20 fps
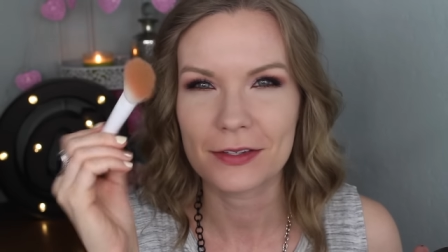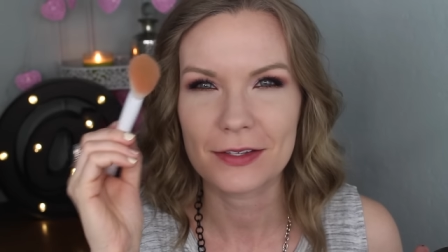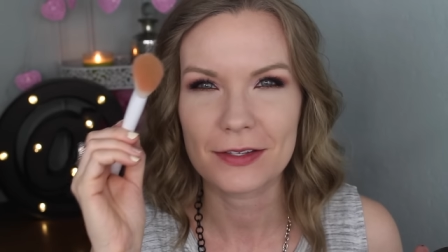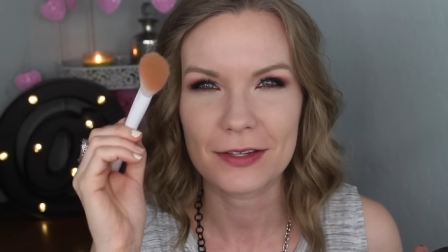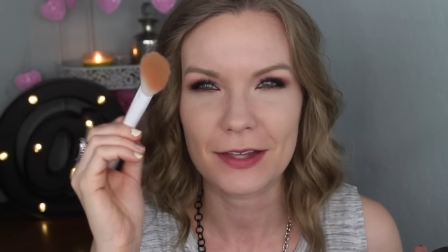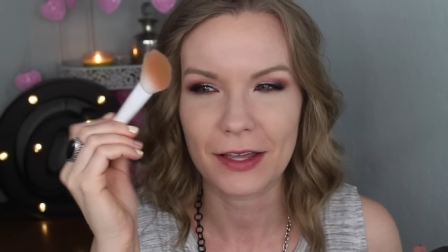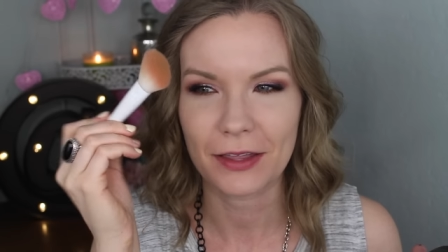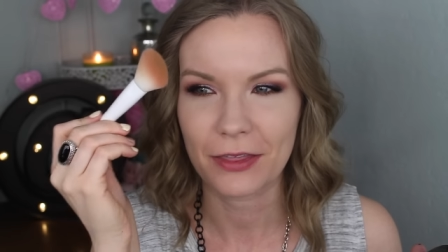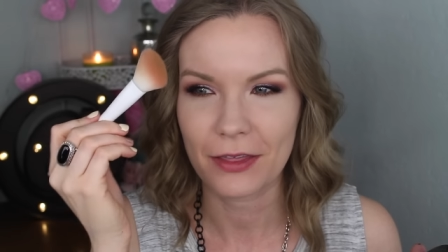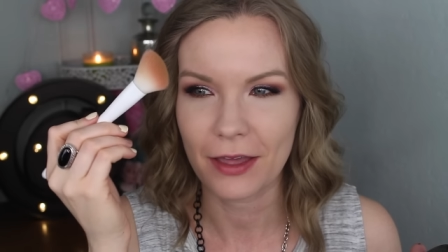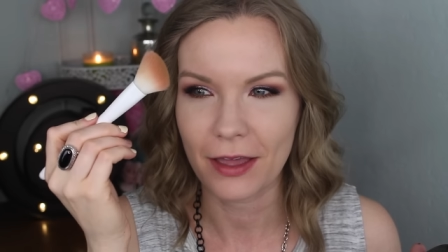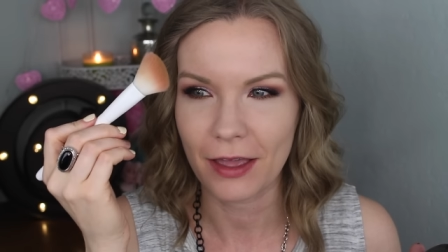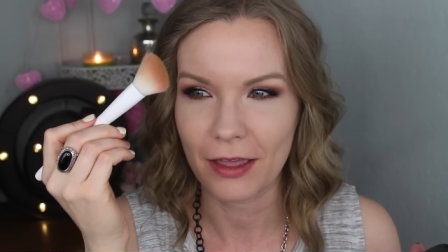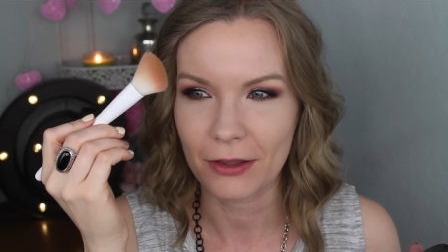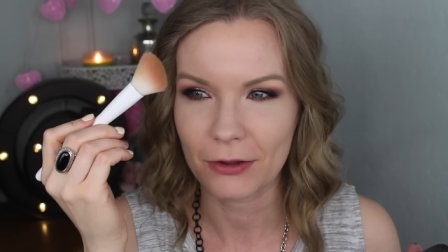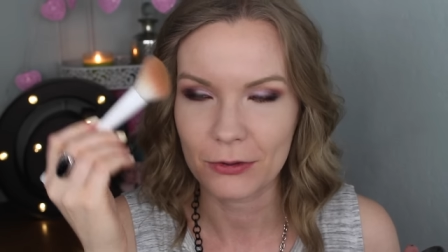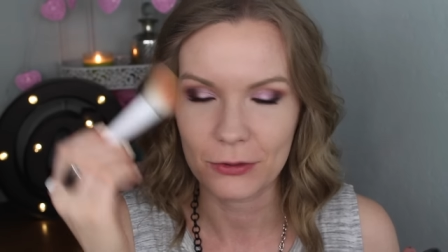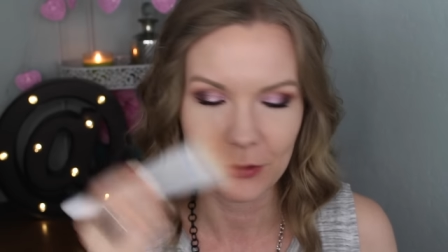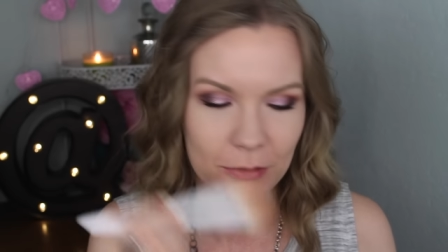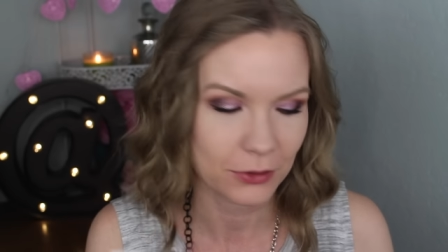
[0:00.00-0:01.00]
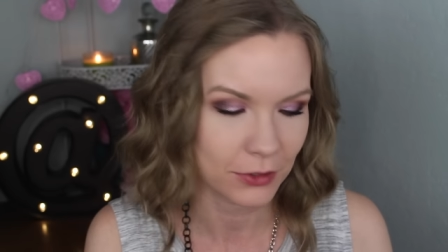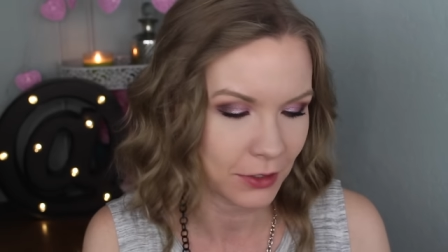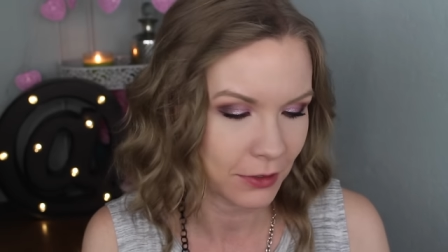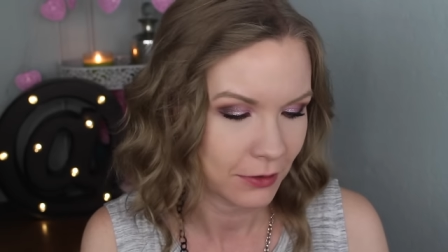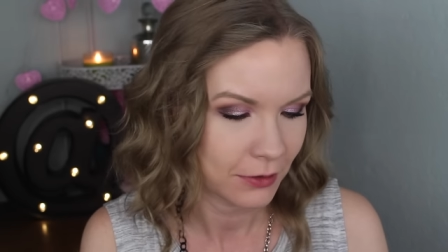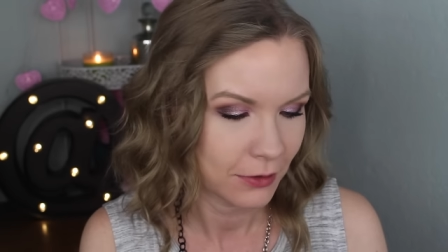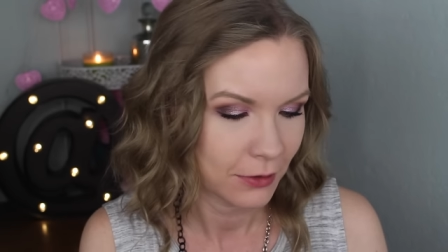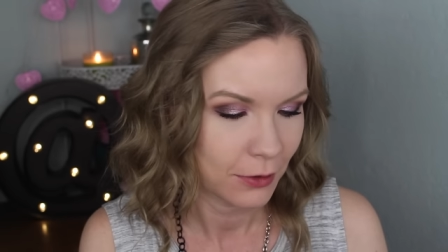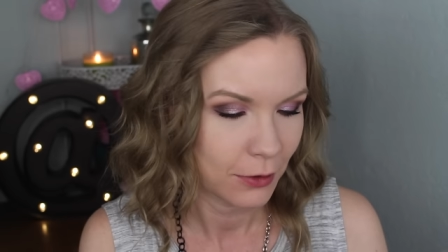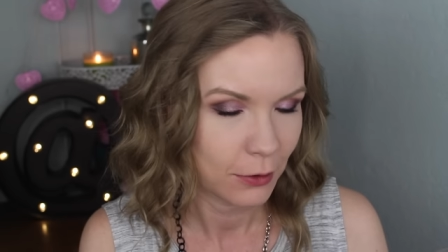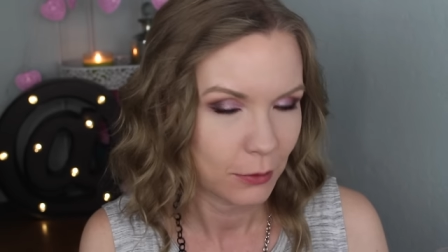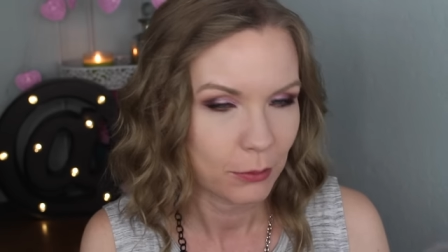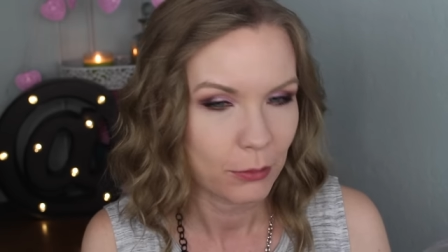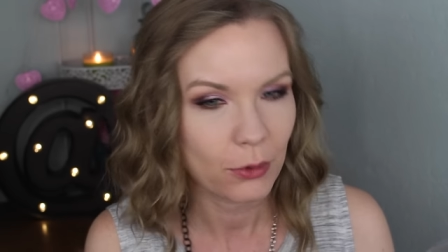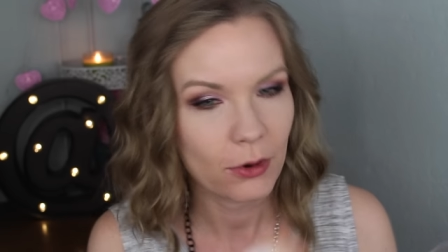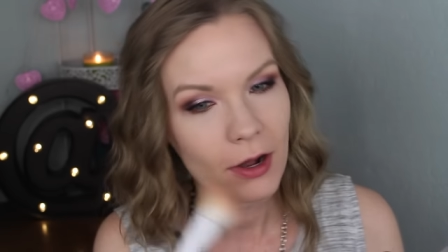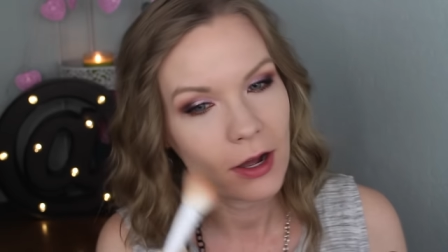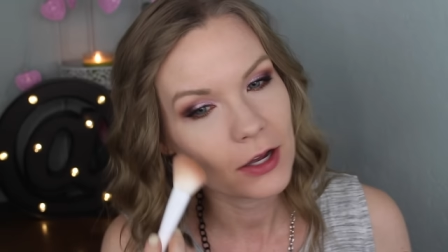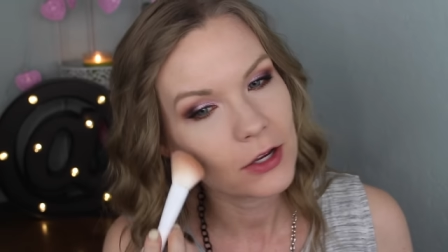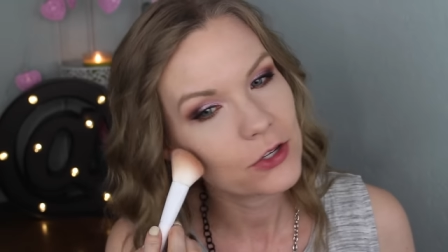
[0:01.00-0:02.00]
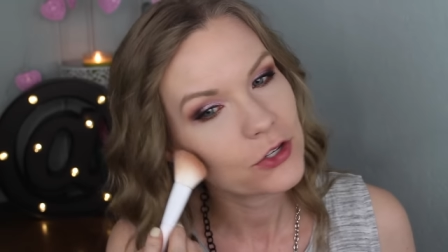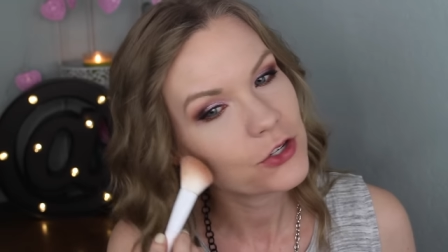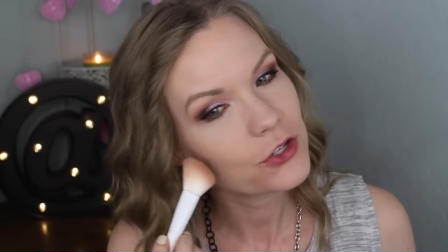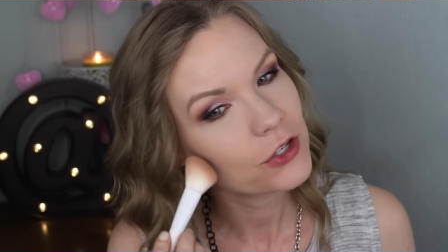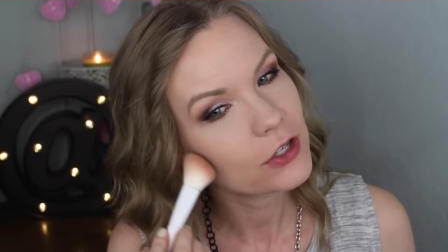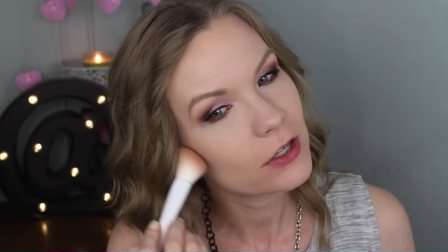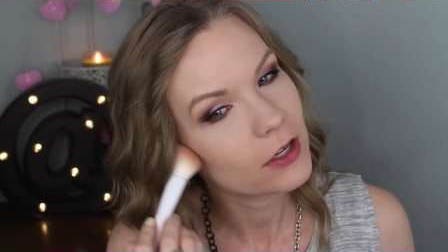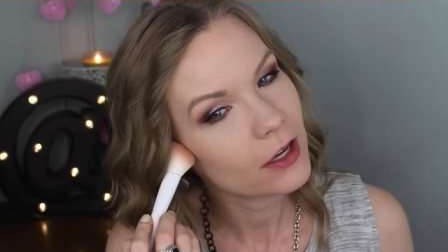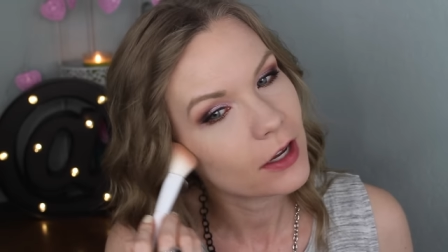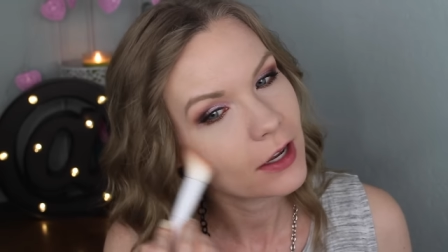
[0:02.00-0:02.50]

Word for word: This is like the angled brush